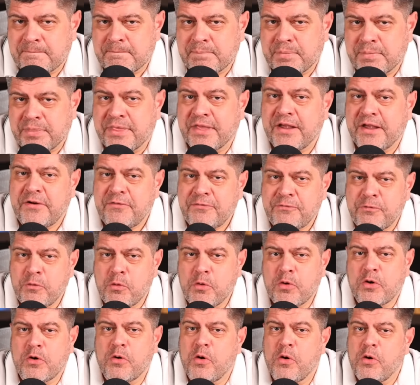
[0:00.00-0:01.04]

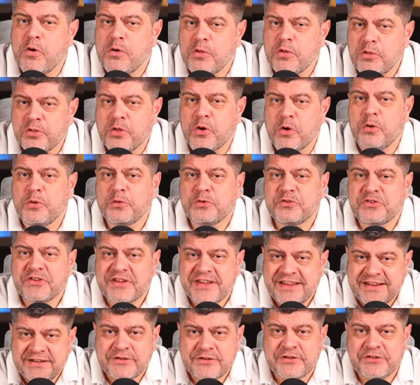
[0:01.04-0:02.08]
Therefore, all those
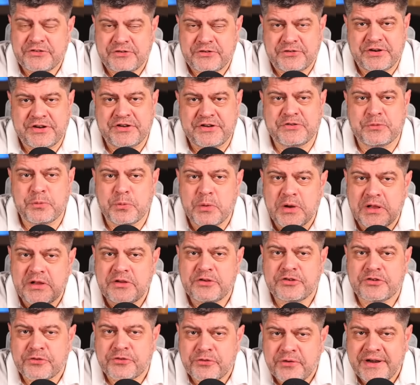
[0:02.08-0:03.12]
industries will
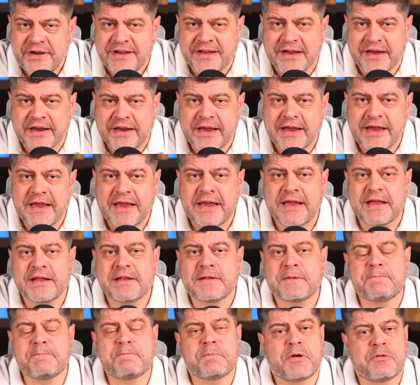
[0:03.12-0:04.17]
shrink
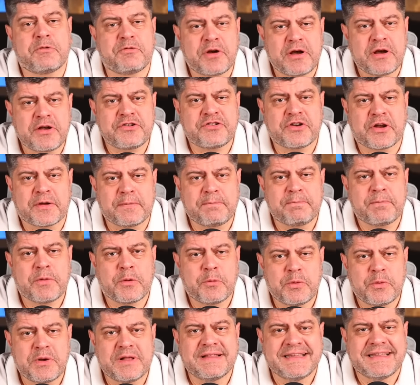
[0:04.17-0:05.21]
and Russia
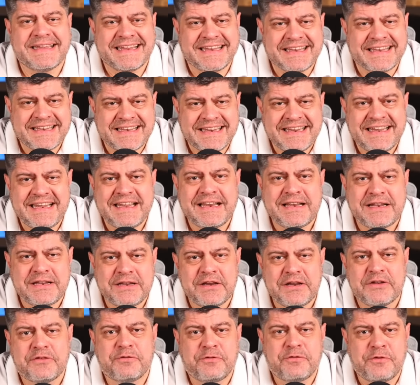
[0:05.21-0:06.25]
will indeed
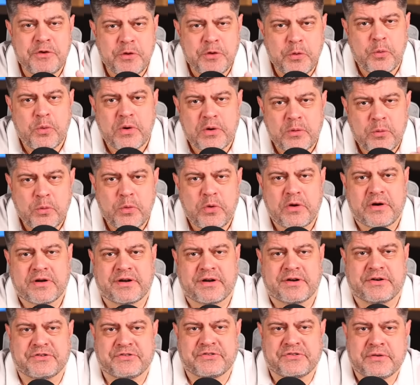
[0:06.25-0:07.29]
need fewer
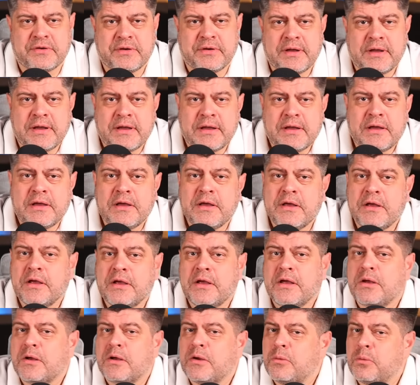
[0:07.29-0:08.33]
workers.
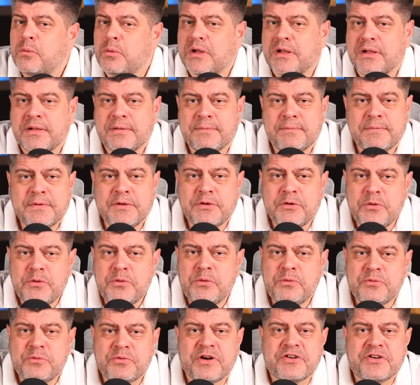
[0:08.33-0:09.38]
Well,
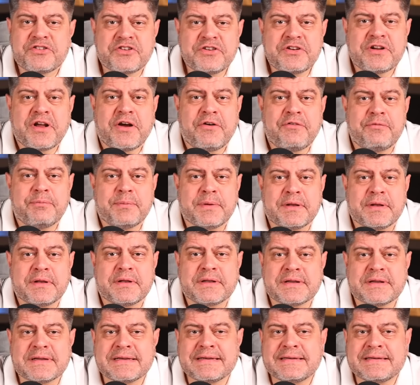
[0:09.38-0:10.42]
you Russian government,
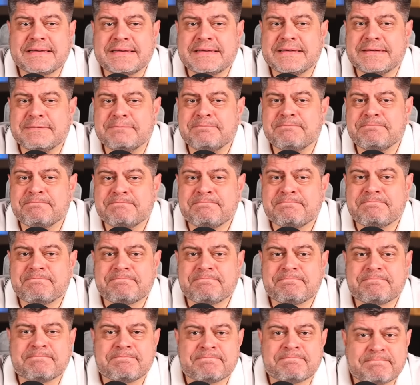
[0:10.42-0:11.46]

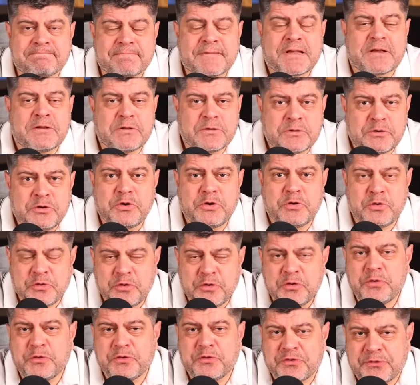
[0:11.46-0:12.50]
you
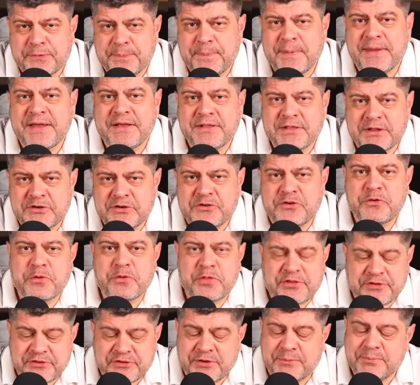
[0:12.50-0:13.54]
do speak the
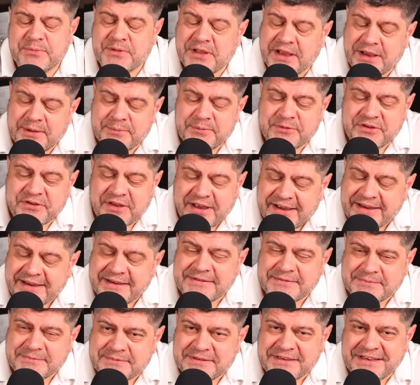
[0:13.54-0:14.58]
truth sometimes.
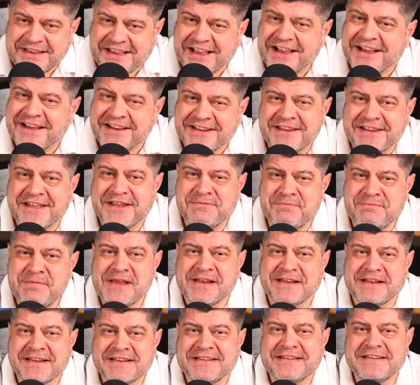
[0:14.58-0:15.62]
I gotta
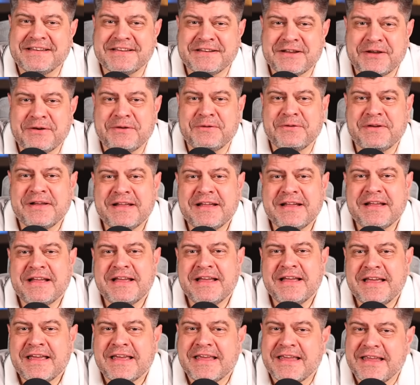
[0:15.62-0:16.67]
admit it, you know.
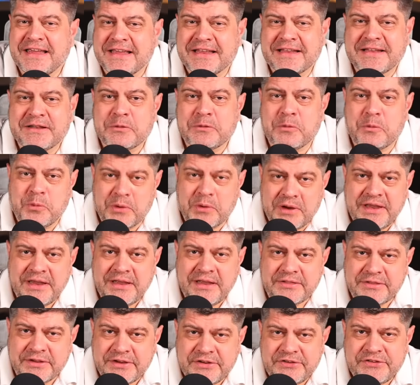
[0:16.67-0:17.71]
And we
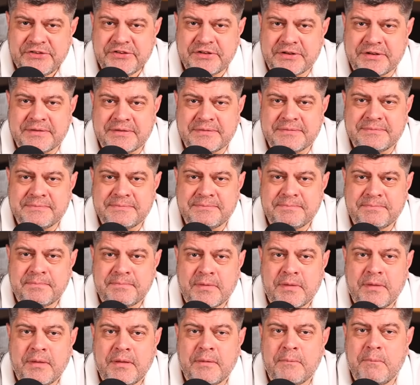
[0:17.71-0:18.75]
listen.
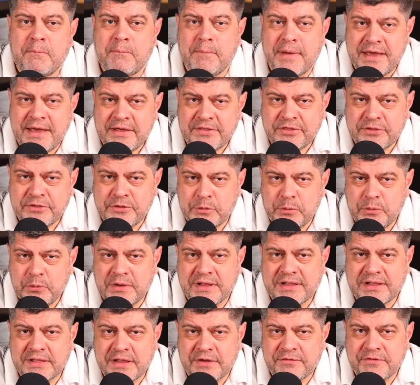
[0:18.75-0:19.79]
Matthew
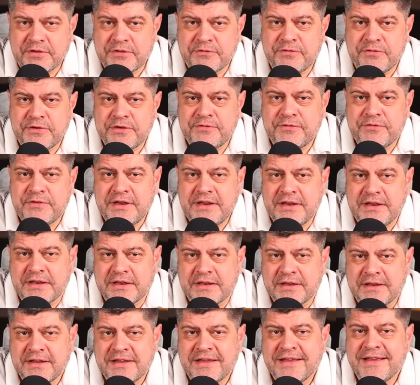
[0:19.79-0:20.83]
11:15.
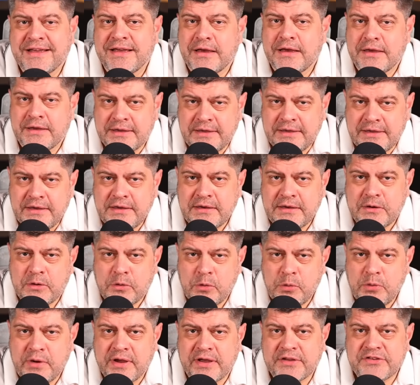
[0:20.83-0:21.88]
He
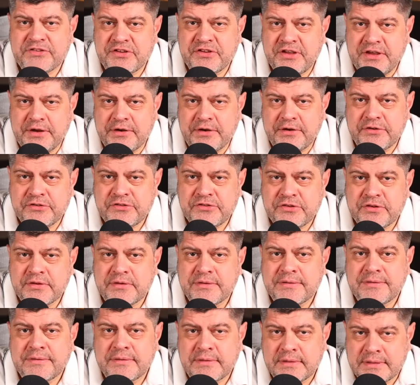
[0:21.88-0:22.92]
who has ears,
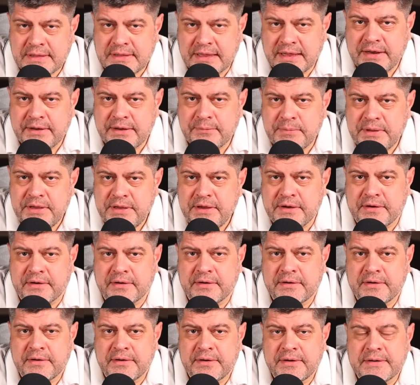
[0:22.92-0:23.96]
let him hear.
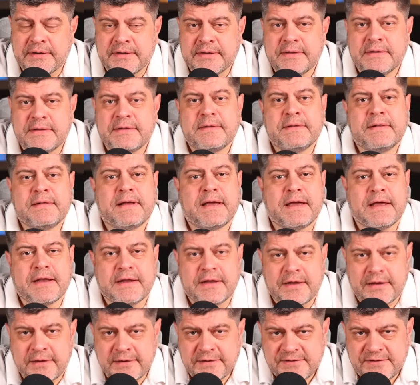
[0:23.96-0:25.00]
And
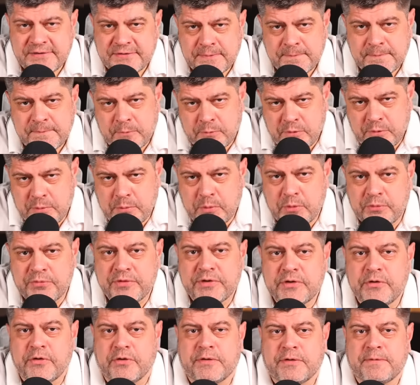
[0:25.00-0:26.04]
us, we're
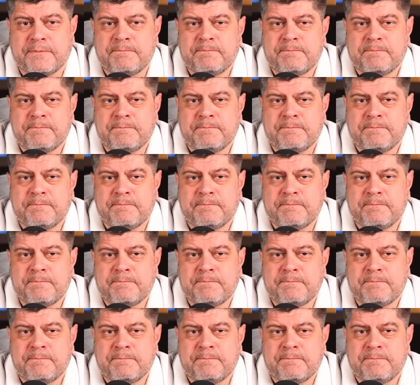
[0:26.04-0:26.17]
moving on.